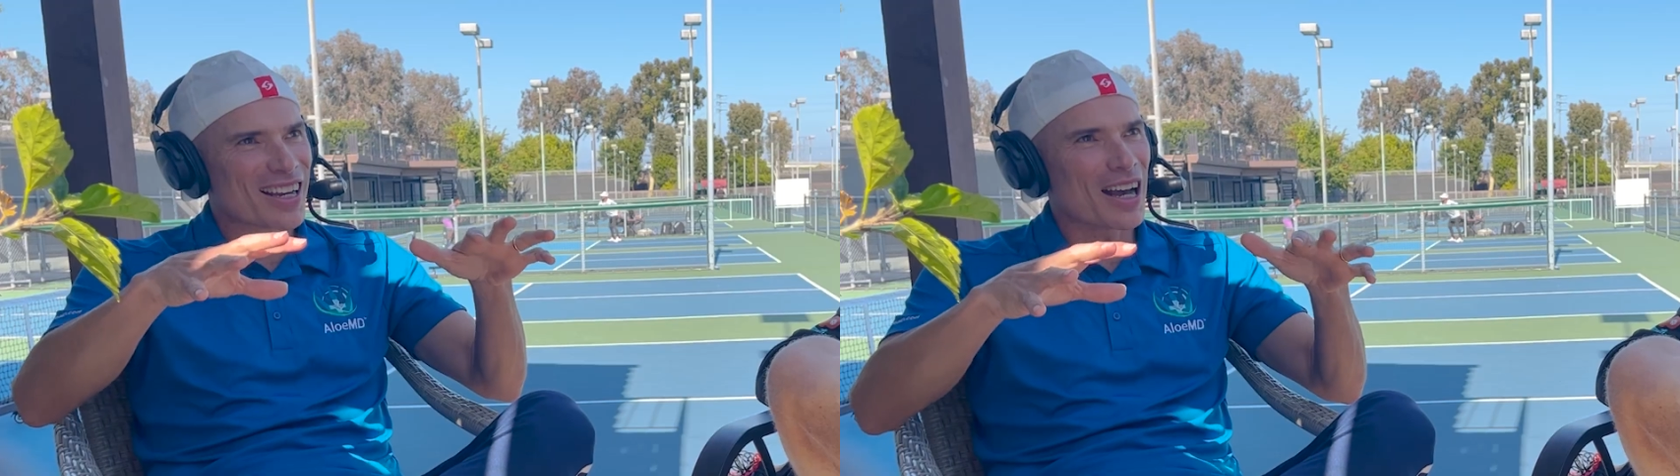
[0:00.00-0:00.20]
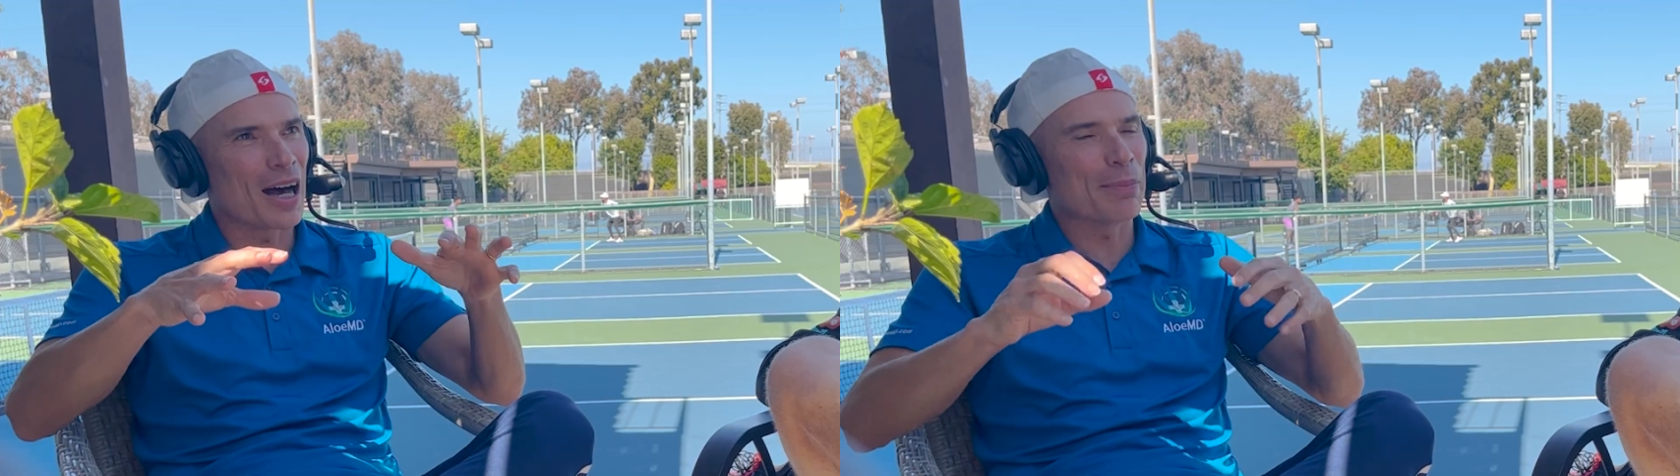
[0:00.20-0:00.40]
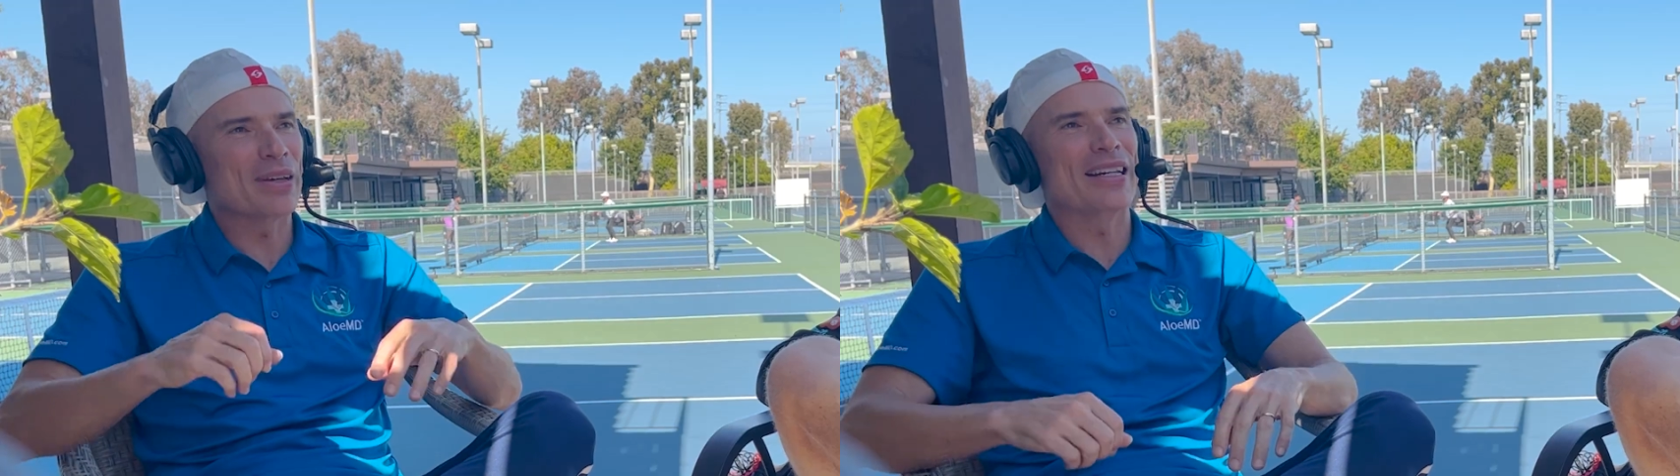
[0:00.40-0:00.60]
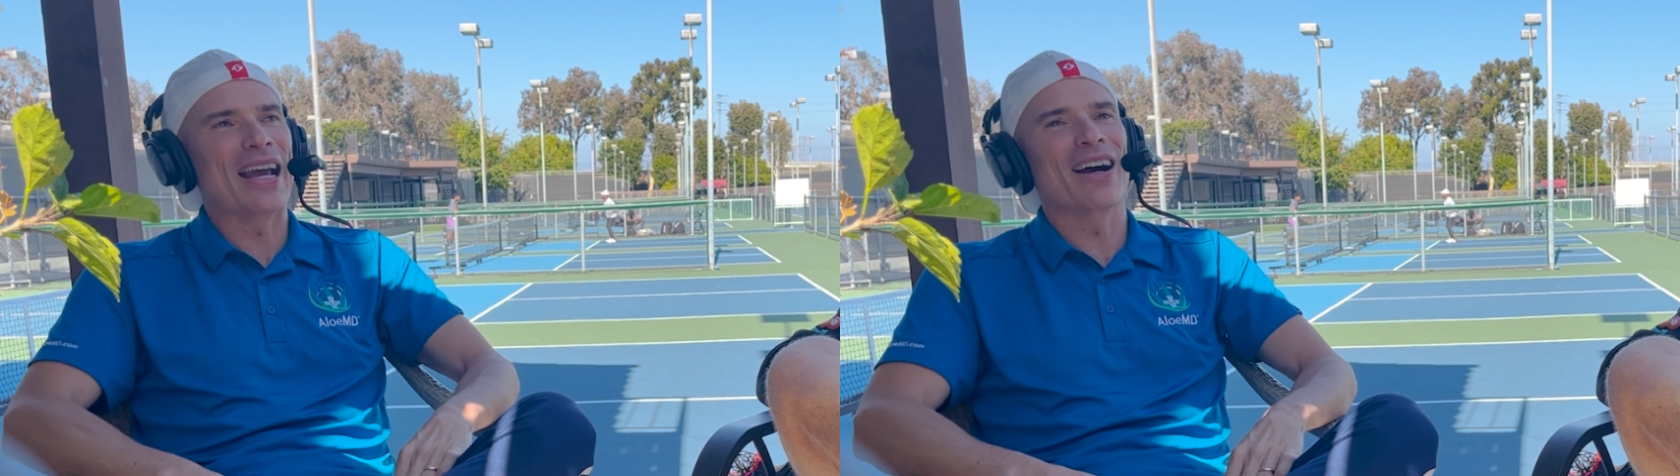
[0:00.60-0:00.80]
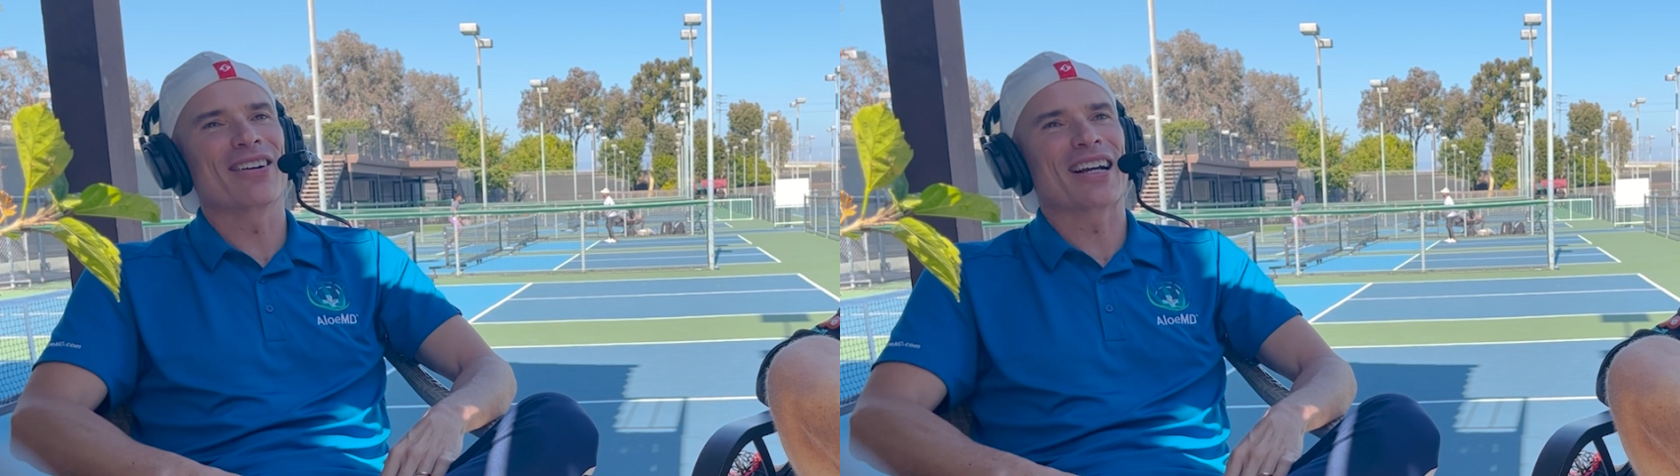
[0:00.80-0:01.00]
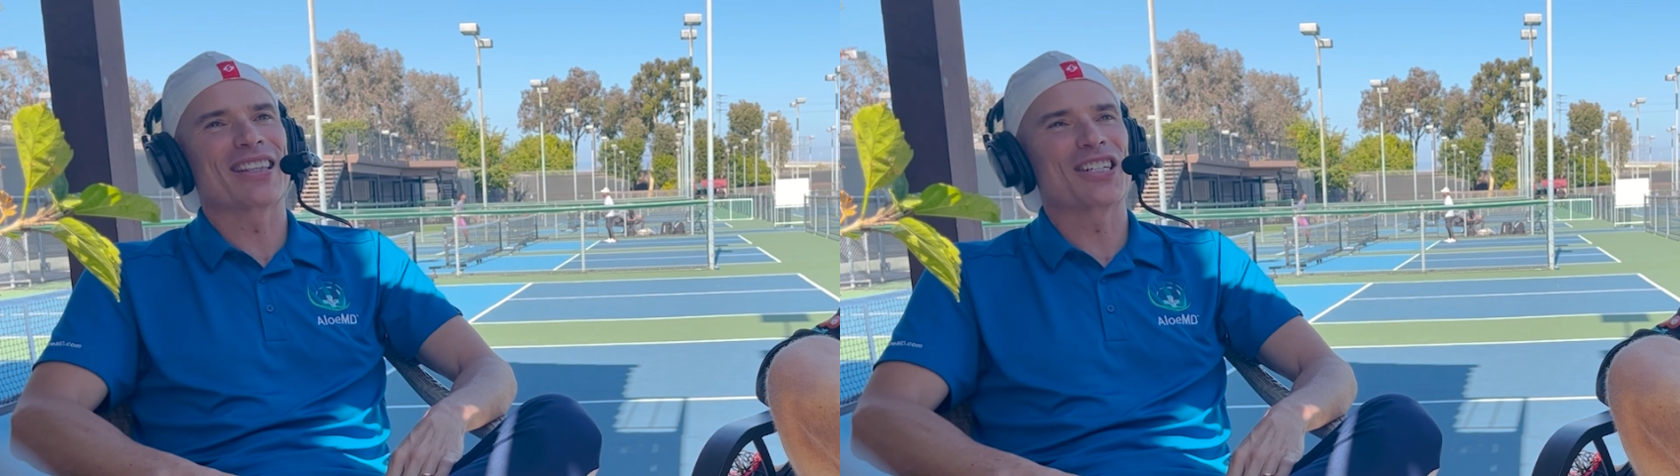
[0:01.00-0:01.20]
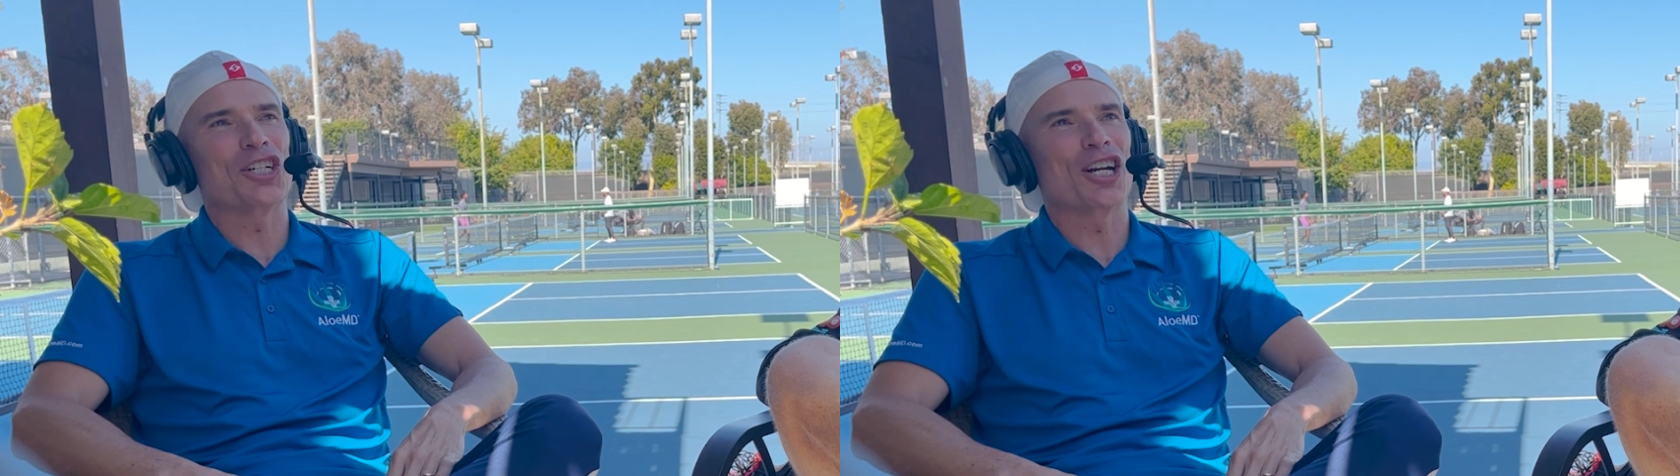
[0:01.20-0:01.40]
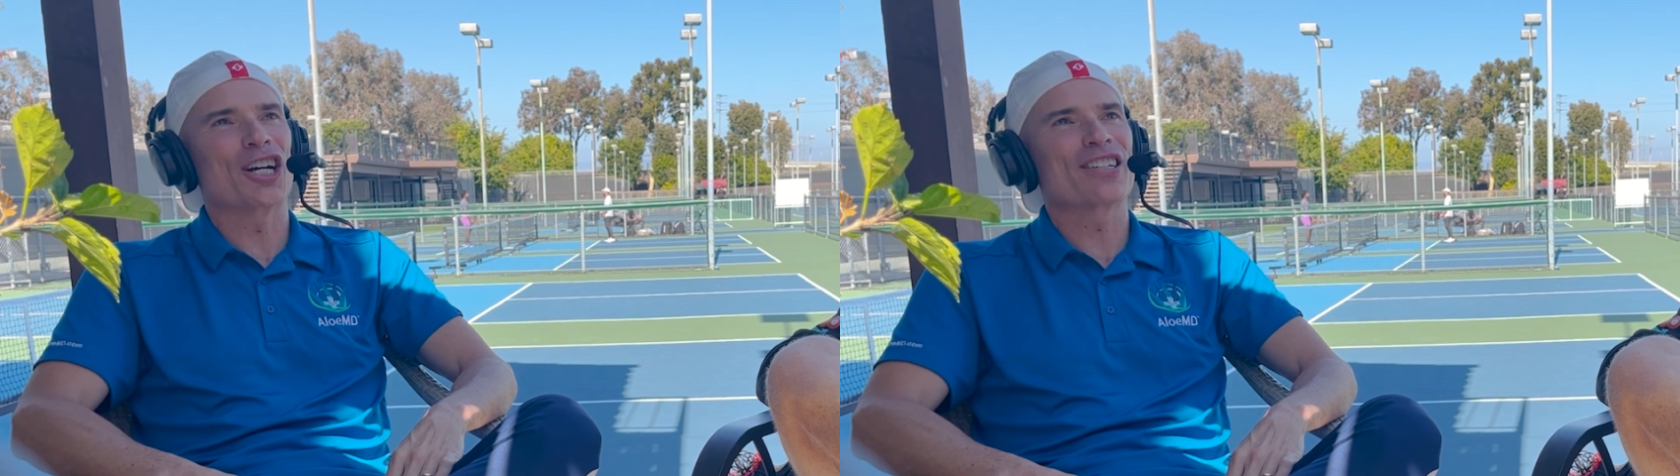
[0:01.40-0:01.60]
calm me down. I got the
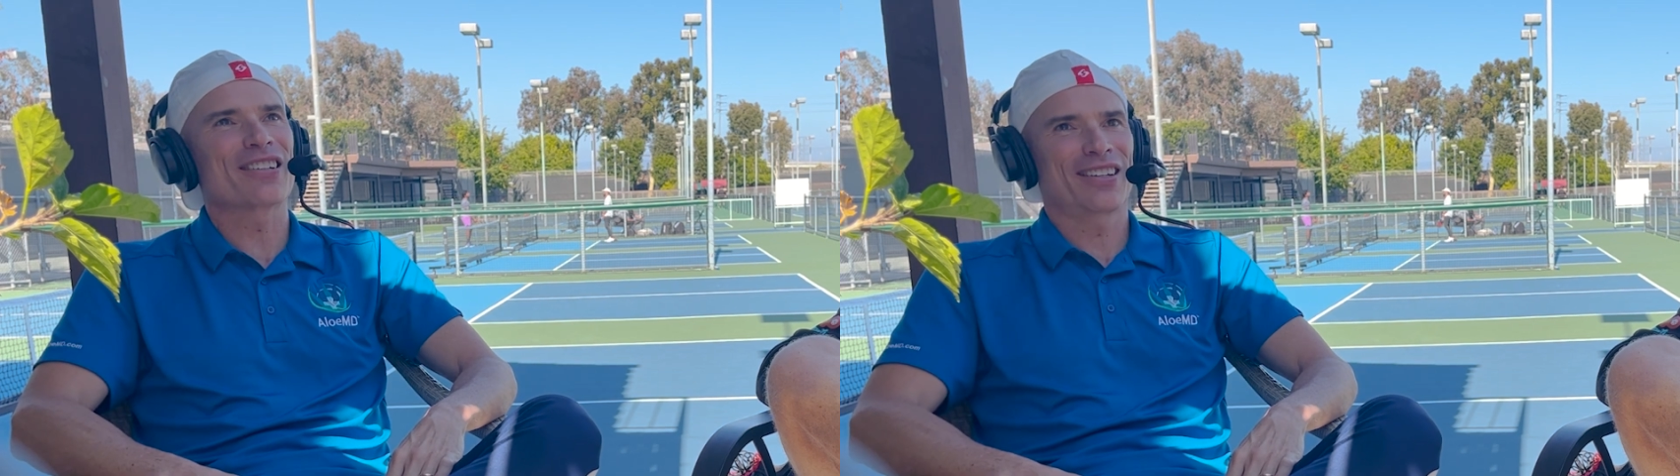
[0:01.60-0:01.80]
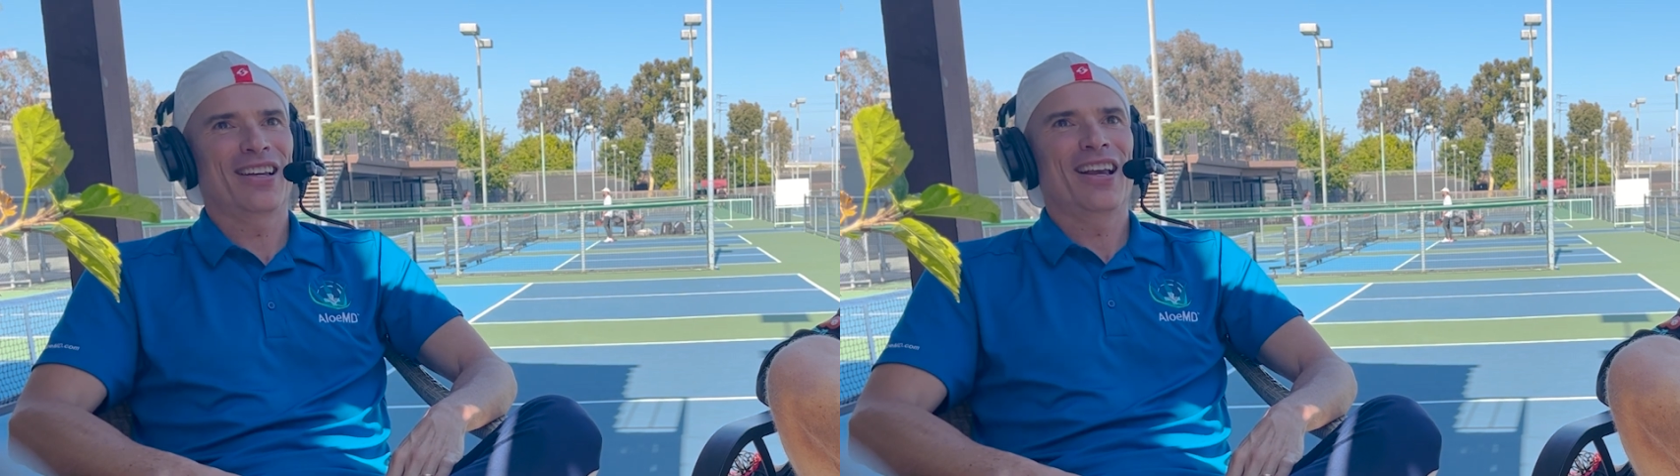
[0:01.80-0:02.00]
jitters.